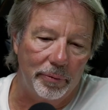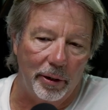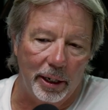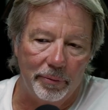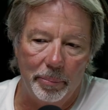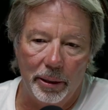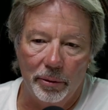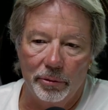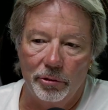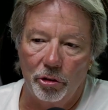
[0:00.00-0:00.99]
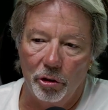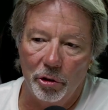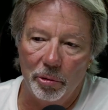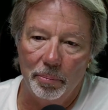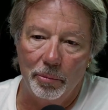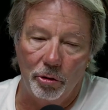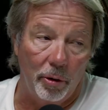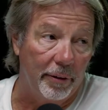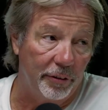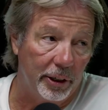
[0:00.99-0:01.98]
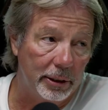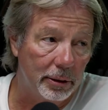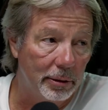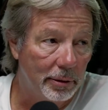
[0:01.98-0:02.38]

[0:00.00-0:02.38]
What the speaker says: for lack of a better term, graphite.